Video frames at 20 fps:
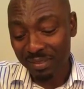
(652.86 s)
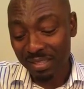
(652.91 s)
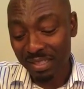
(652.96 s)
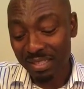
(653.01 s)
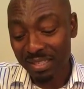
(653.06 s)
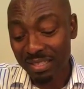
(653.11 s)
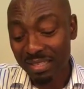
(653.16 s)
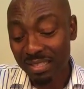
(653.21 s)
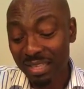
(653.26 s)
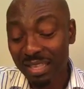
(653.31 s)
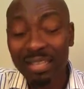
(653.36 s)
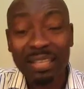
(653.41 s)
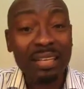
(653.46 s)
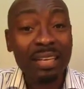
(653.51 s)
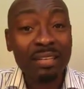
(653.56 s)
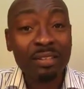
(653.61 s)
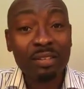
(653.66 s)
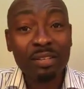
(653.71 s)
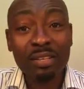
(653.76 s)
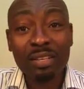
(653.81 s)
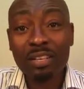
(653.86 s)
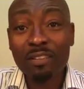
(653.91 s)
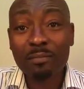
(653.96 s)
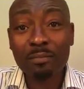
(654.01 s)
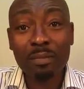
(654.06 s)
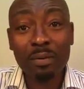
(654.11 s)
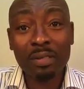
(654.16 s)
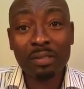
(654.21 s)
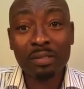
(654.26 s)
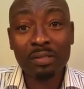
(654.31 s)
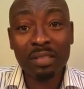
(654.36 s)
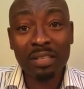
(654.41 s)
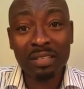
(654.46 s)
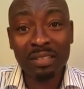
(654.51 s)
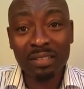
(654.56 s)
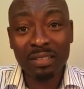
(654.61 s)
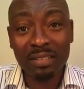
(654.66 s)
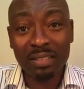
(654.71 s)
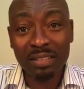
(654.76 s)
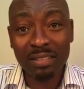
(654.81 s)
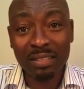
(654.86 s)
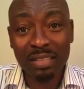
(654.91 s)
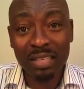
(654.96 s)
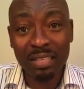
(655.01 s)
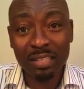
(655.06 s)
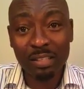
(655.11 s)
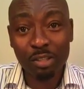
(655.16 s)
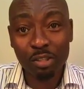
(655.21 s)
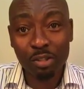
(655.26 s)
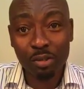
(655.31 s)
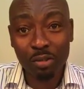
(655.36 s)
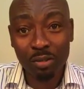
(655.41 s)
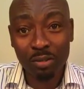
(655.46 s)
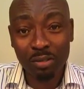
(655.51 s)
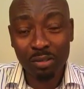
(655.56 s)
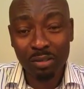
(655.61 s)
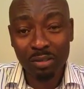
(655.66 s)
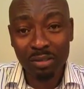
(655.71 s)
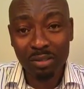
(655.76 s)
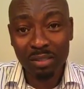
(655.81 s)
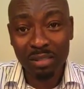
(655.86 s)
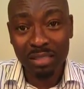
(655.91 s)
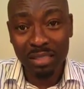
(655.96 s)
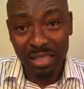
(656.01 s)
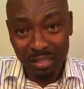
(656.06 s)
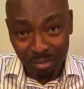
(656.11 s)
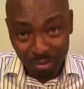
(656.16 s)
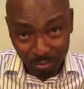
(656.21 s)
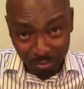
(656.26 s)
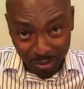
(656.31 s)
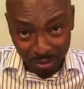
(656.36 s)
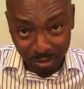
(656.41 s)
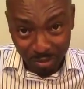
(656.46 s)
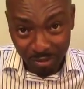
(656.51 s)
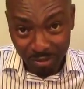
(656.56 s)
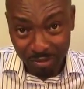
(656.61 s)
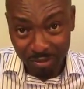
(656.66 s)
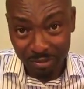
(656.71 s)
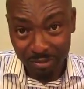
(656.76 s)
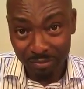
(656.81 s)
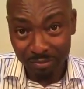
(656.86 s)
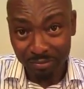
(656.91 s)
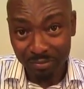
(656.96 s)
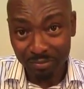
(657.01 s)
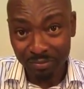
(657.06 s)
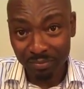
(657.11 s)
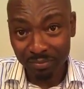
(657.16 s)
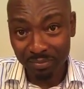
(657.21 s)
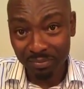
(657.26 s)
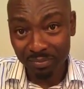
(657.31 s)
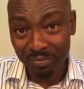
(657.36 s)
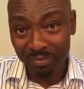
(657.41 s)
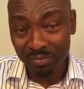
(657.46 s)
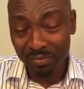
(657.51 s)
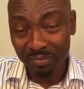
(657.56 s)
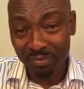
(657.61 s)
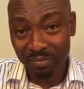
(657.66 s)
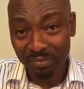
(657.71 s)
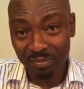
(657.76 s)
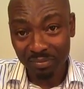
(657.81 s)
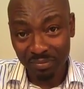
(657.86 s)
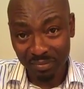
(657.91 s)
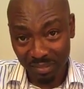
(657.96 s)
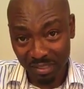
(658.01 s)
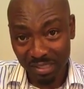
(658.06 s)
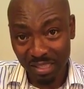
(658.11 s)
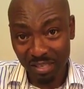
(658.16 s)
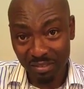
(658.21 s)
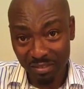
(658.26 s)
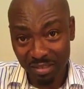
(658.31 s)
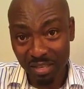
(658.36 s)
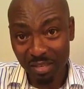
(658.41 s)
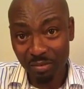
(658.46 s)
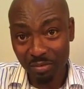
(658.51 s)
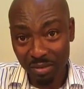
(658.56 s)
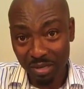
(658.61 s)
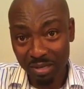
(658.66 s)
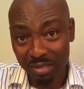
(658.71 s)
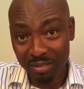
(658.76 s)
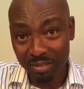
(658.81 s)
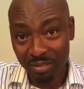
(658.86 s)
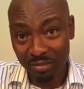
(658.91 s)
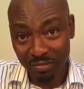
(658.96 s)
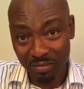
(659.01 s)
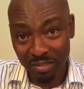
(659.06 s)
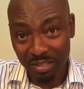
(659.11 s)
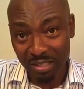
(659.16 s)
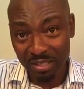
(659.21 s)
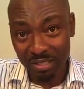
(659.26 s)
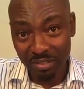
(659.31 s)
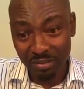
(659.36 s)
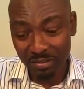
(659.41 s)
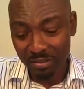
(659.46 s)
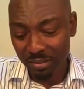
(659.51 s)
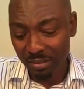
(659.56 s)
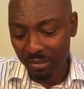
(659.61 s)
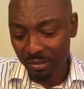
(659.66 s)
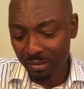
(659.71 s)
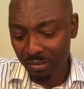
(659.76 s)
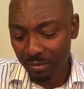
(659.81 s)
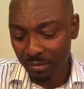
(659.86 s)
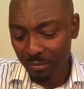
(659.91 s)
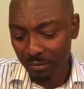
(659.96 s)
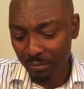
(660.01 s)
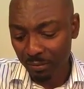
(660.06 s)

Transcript: A snake cannot give birth to anything that is short. It has to be long. Is another way of saying all this.